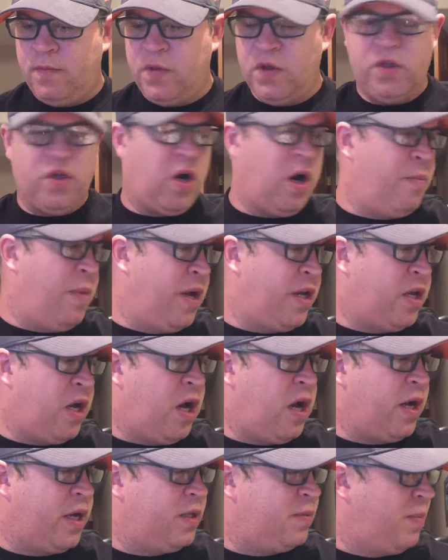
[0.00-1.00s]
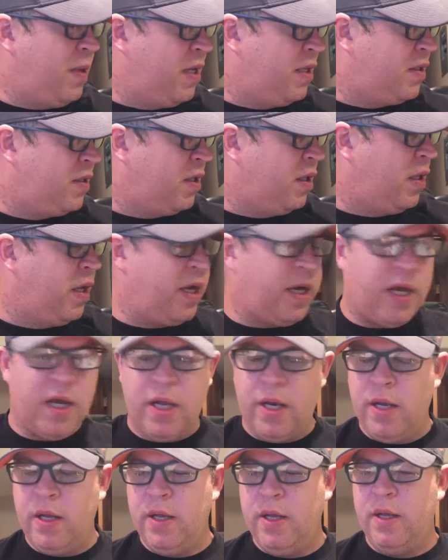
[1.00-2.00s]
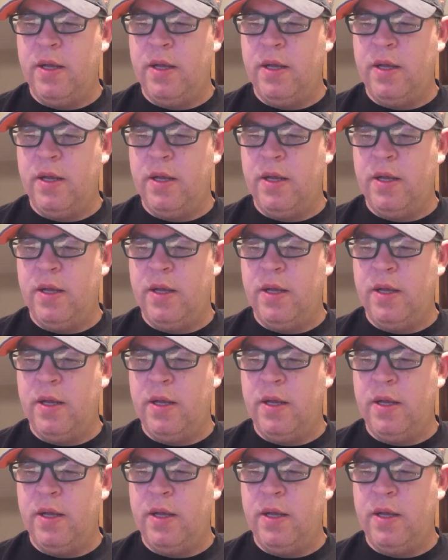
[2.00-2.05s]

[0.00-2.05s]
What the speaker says: Sorry, my dog is being silly again.